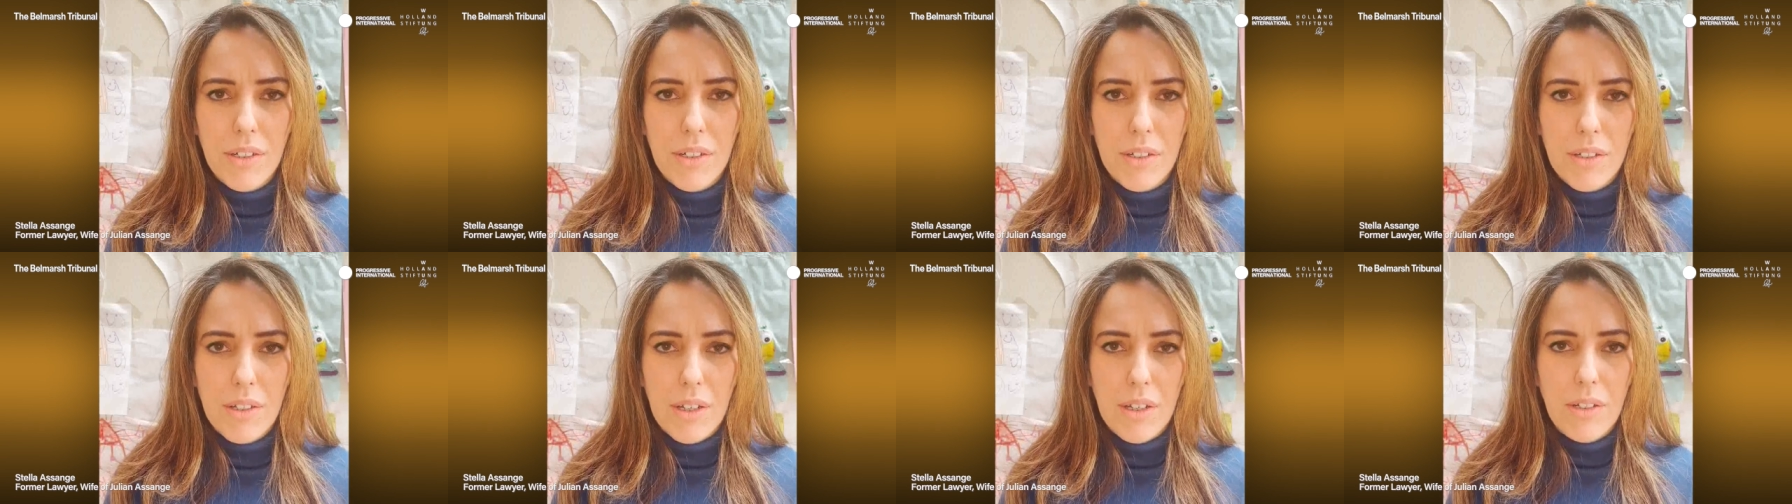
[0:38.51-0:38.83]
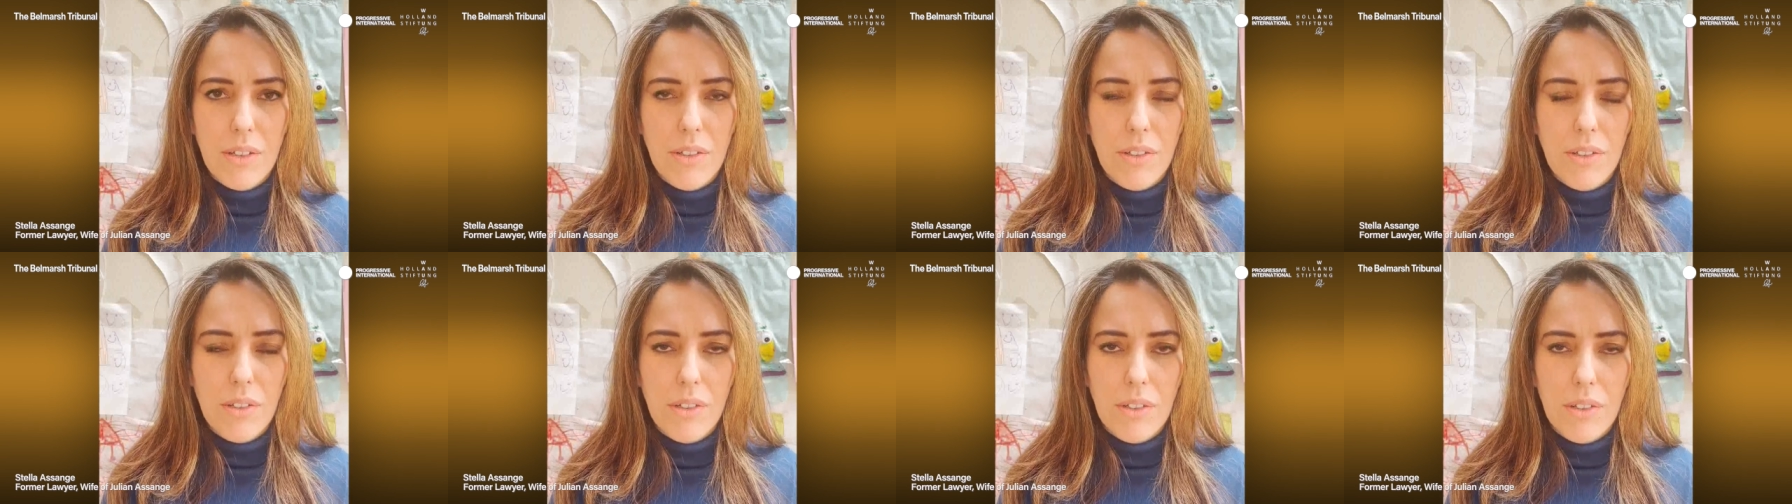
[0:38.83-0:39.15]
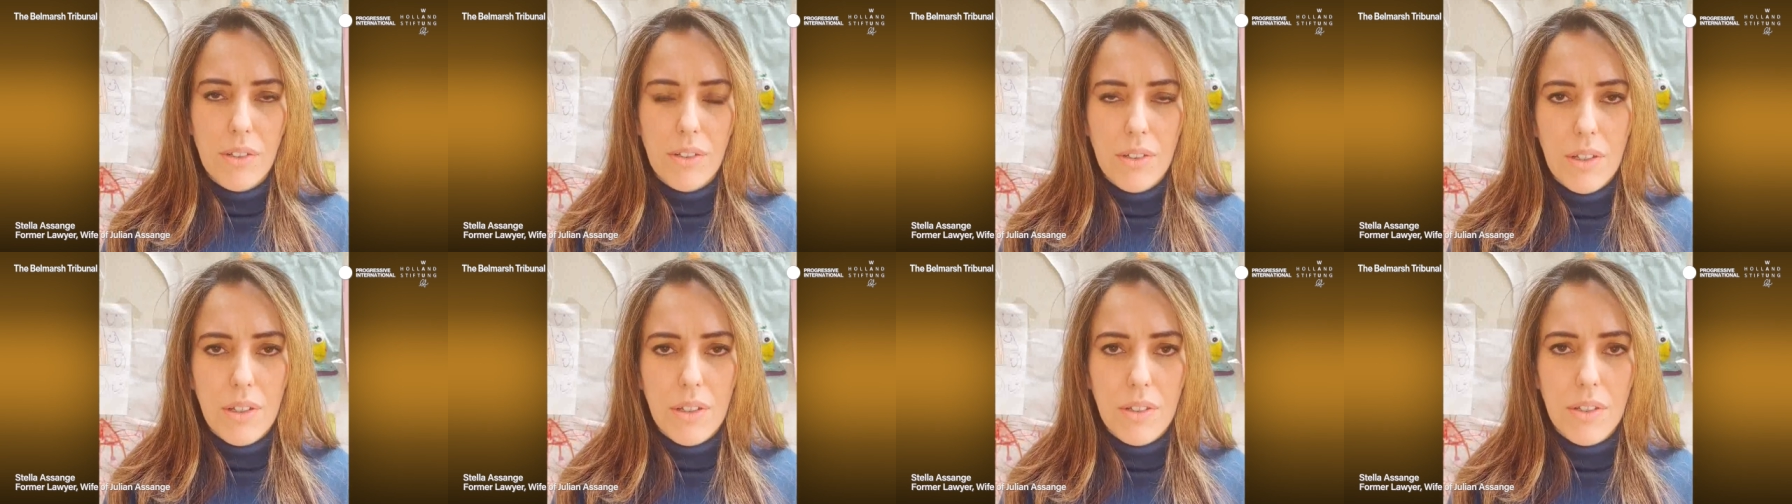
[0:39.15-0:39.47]
States
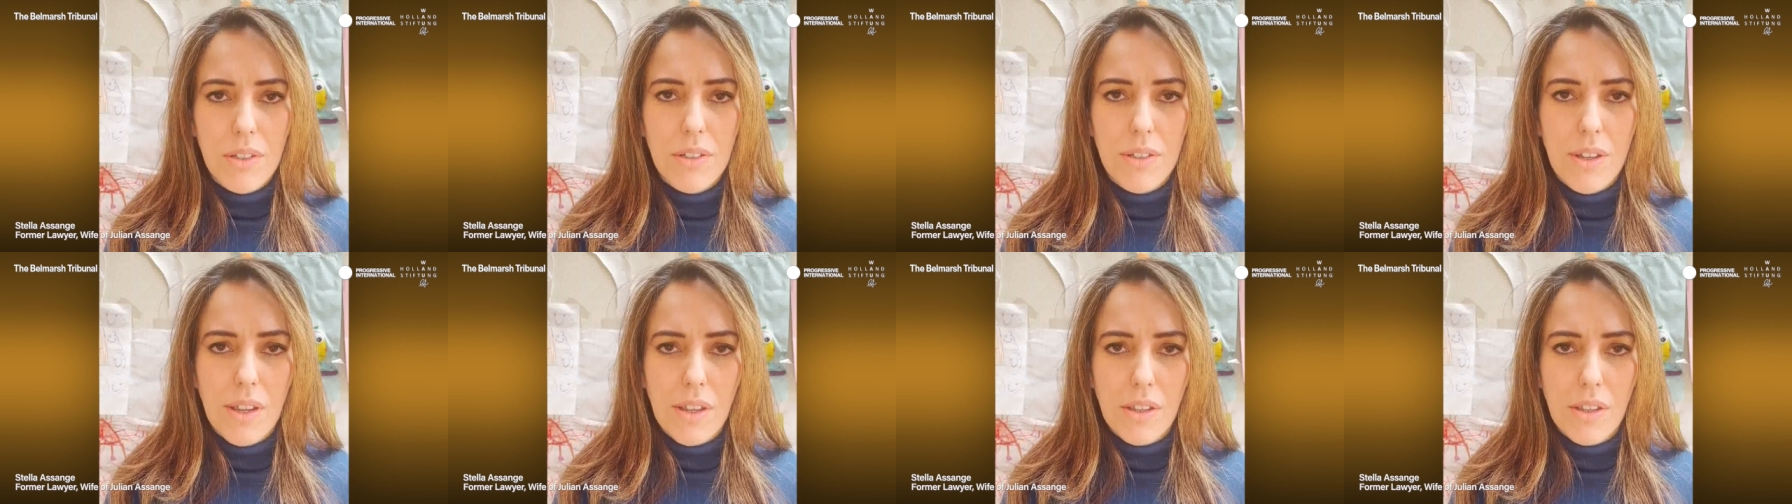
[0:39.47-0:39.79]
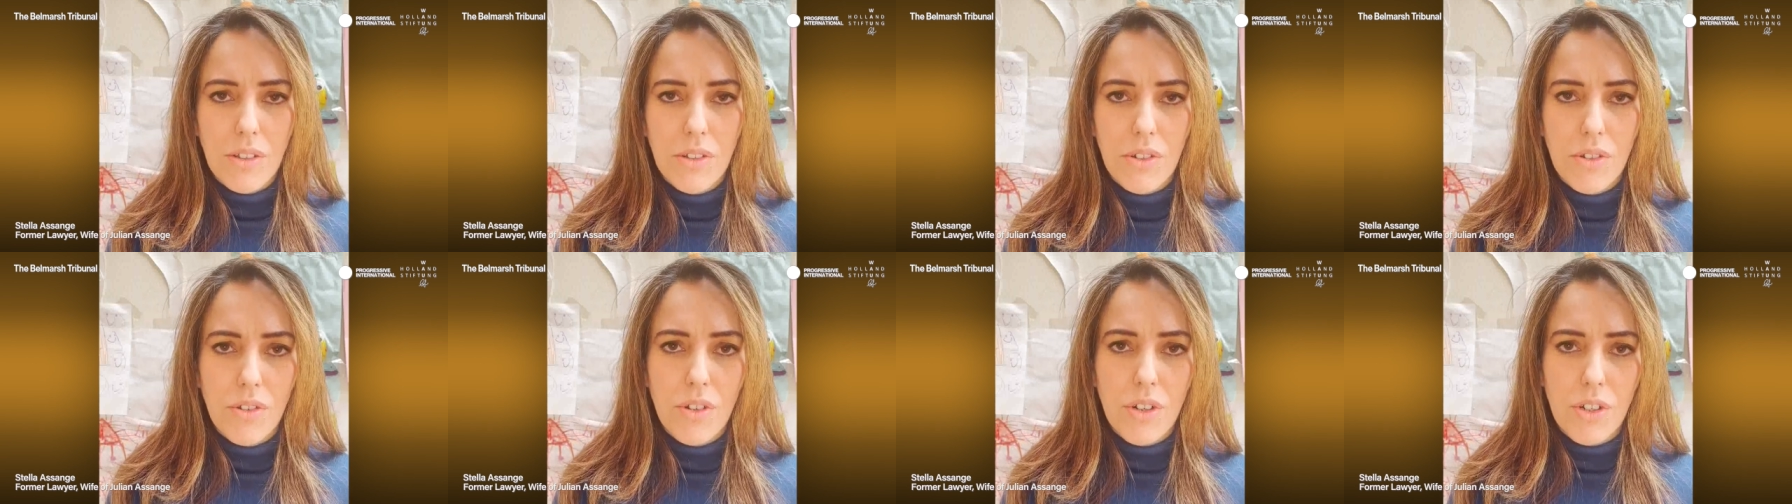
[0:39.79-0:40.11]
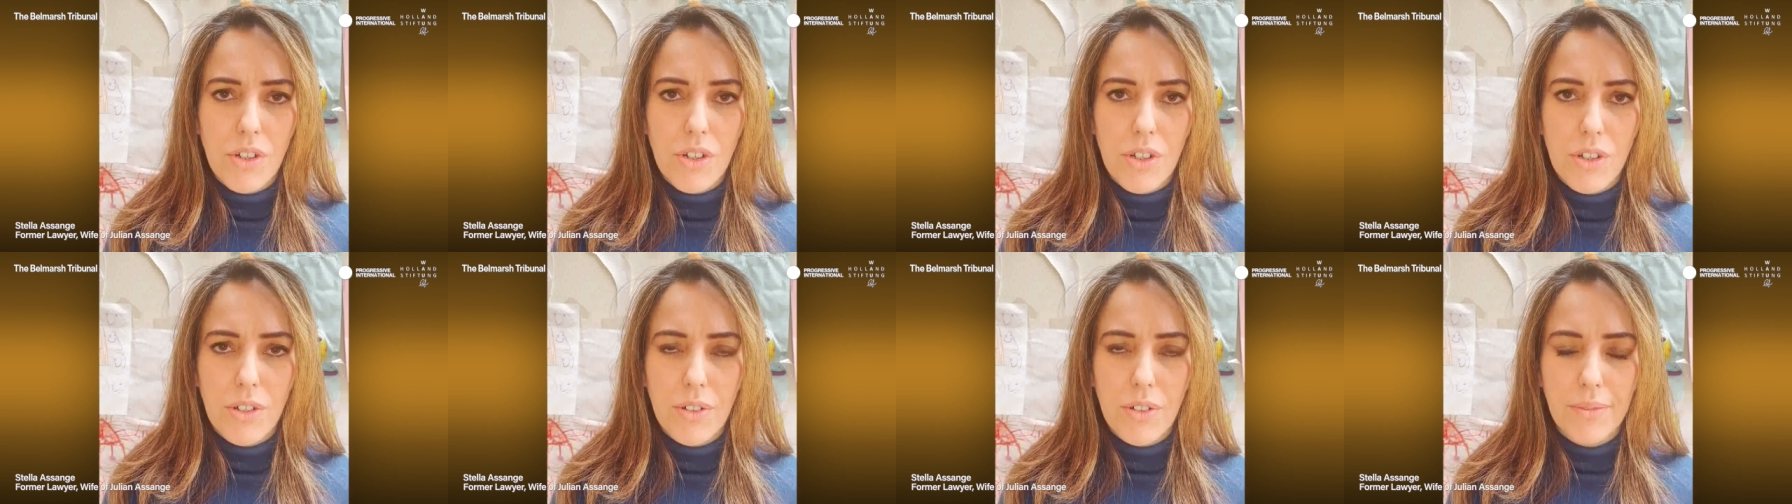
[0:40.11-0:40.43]
seeks his
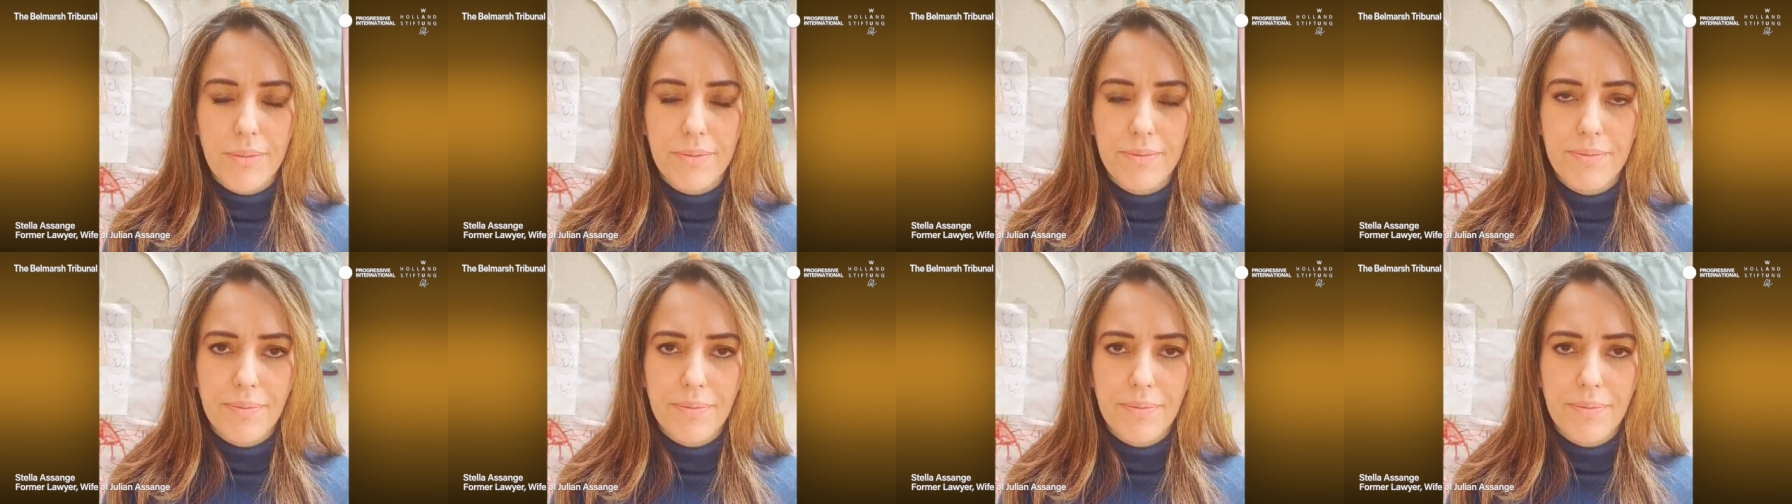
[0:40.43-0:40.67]
extradition.